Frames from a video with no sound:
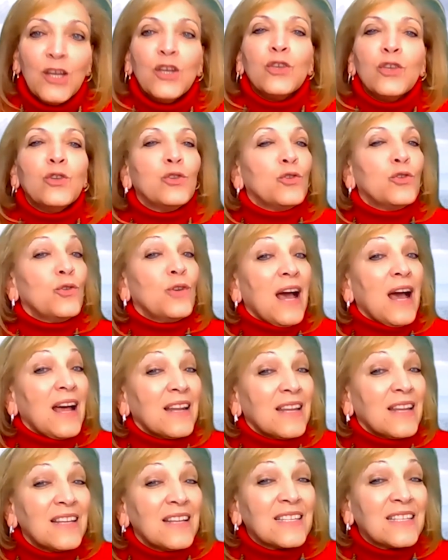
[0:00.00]
You do
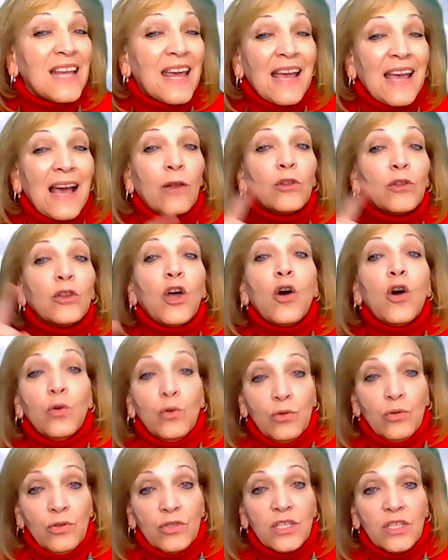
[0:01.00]
not need to take out
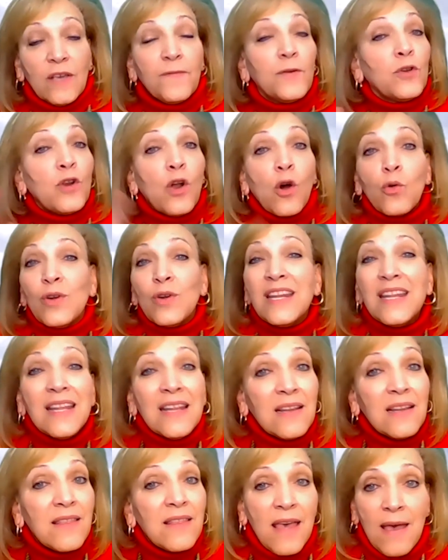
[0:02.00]
loans if you don't
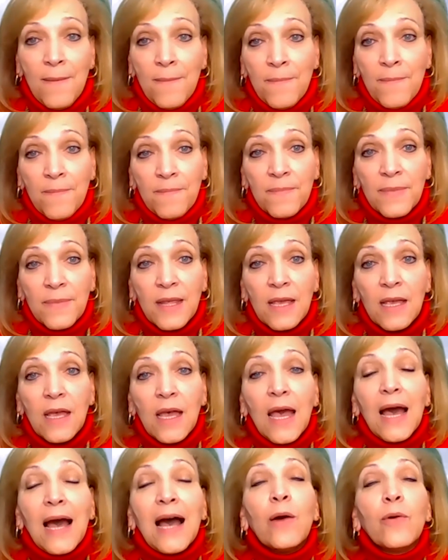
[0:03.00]
need them.
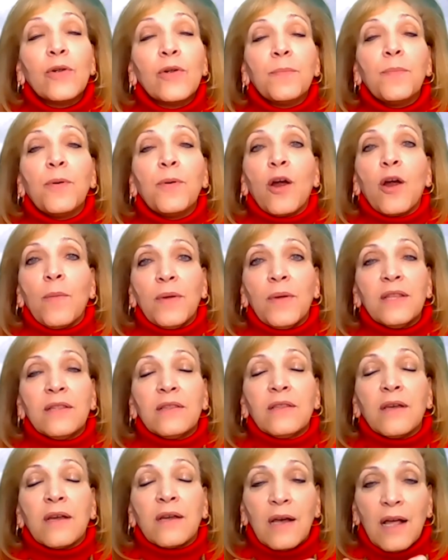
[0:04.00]
Our
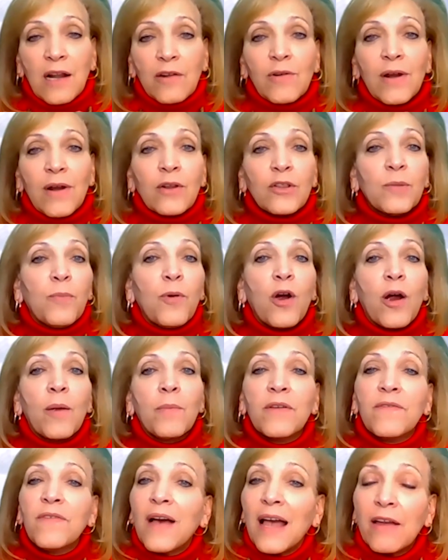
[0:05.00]
department, the Colorado
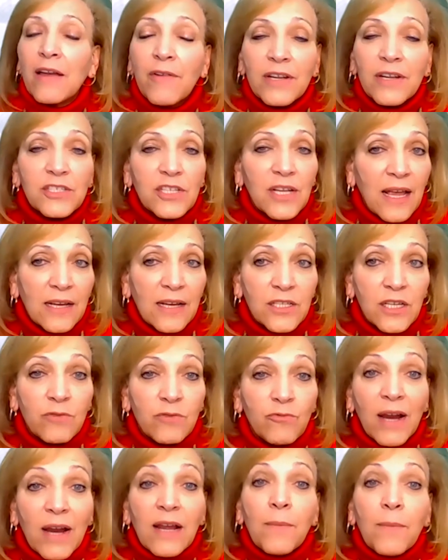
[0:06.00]
Department of Higher Education,
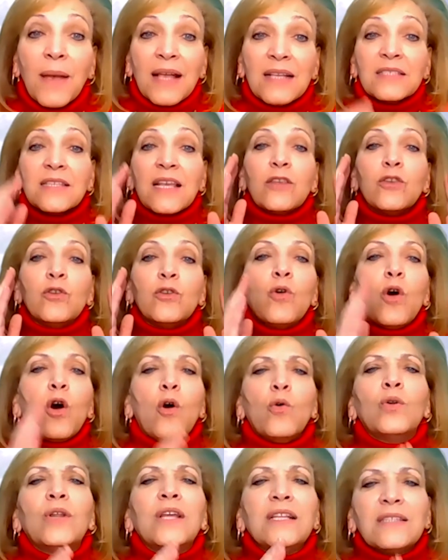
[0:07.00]
recommends that you
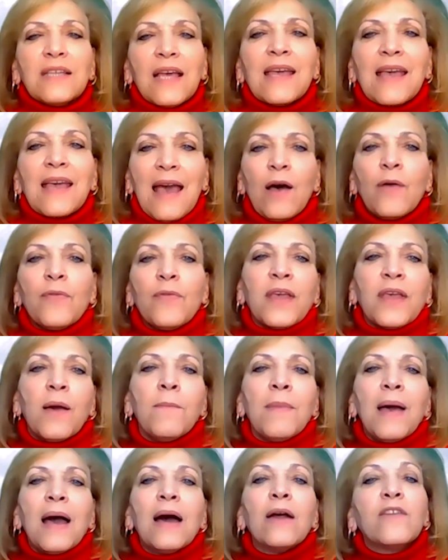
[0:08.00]
only take out the
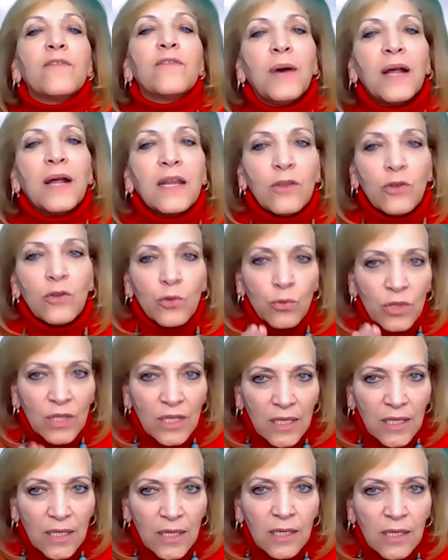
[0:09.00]
amount of money you
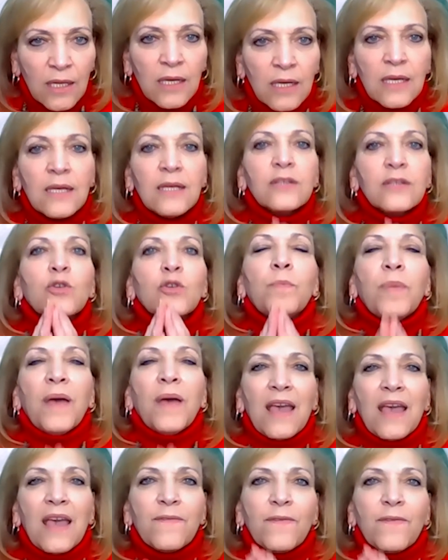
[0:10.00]
need to
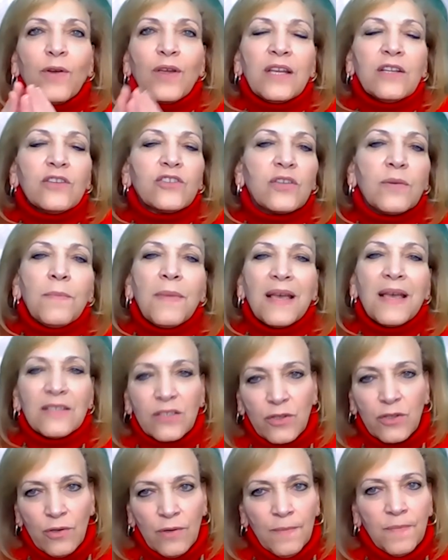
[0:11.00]
pay for each
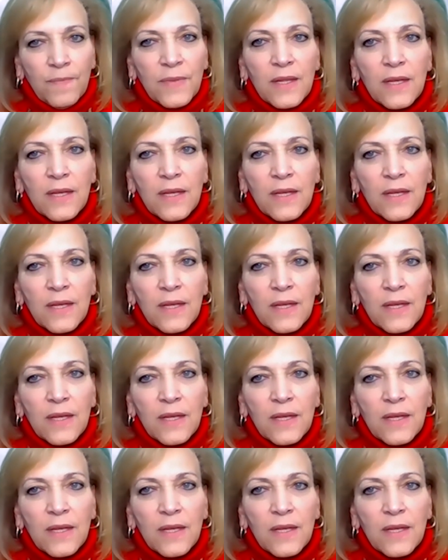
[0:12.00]
semester.